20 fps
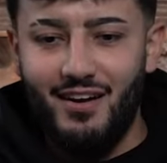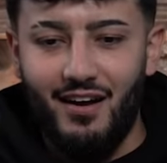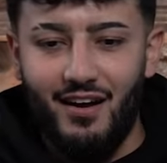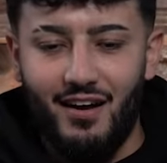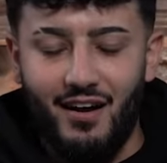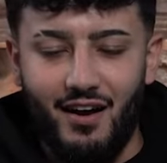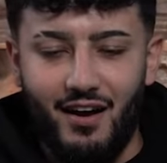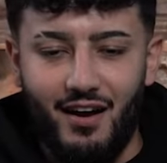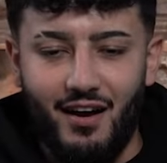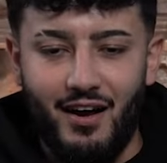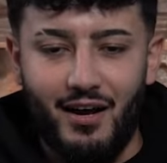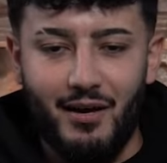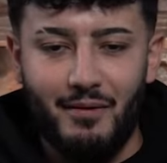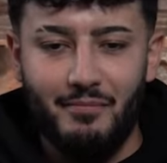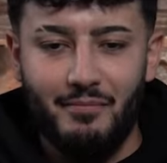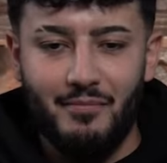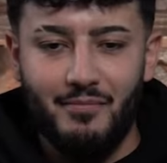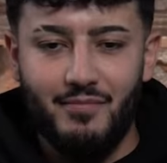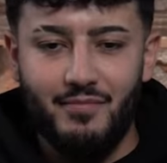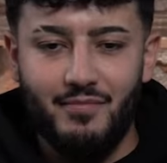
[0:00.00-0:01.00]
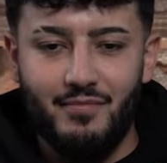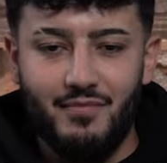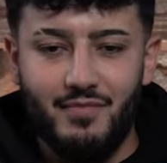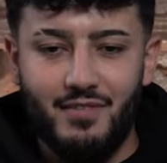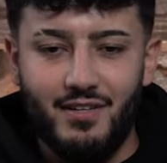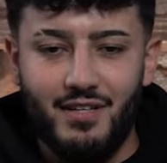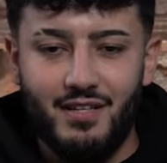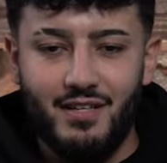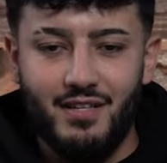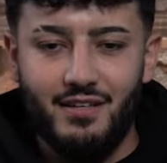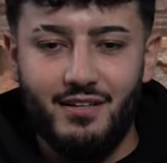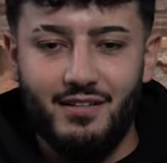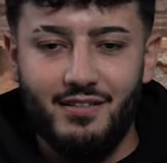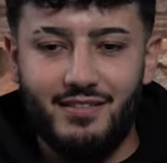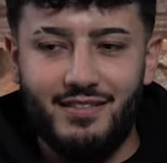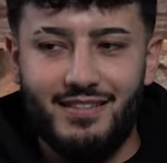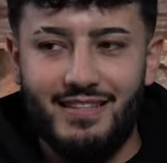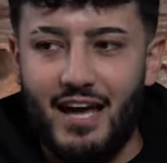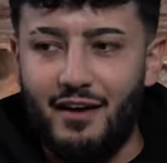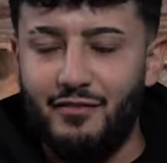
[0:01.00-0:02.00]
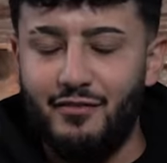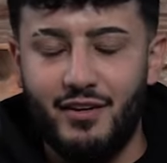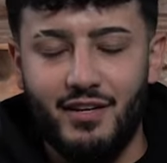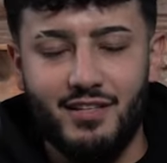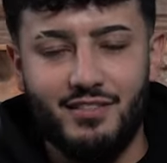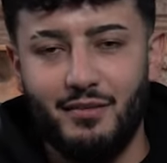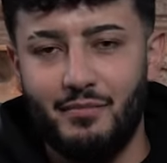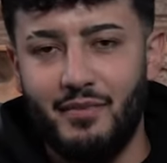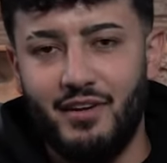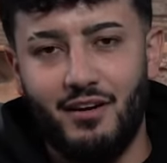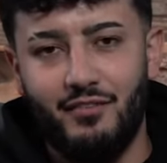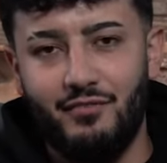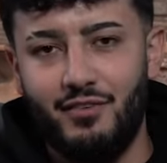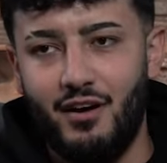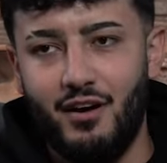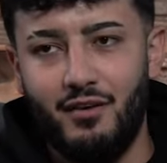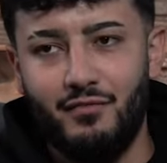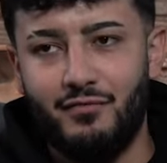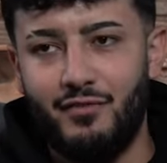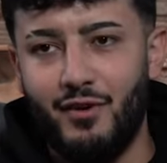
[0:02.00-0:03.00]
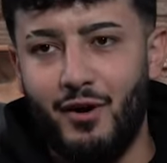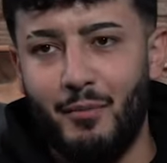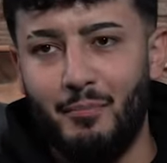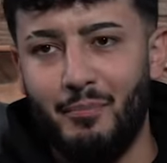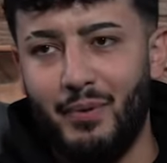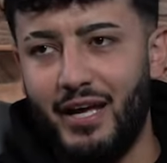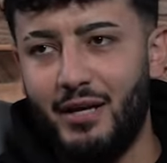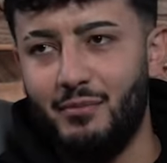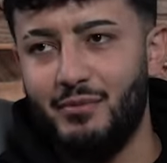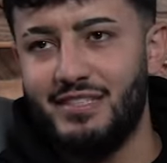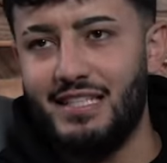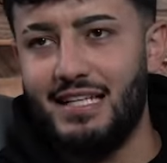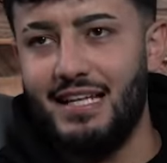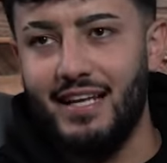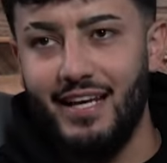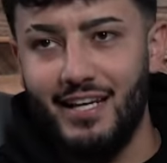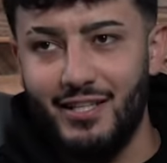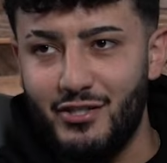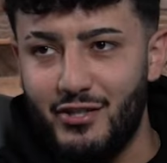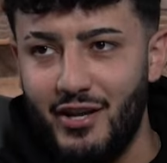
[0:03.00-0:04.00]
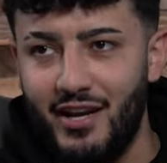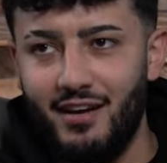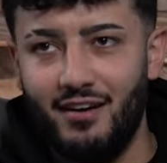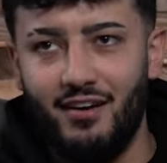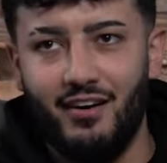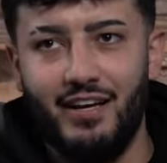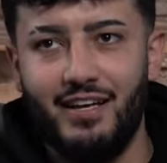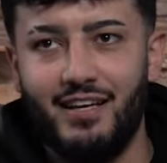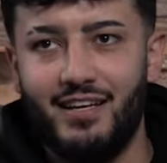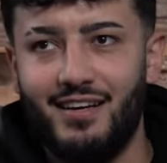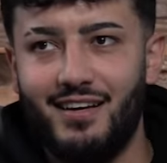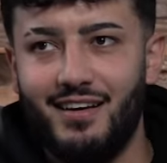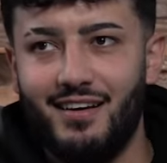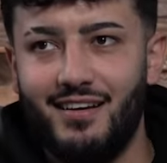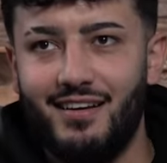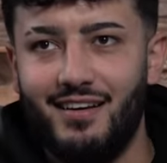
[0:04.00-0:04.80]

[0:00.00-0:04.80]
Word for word: Um, definitely something I've learned from, but it was literally like,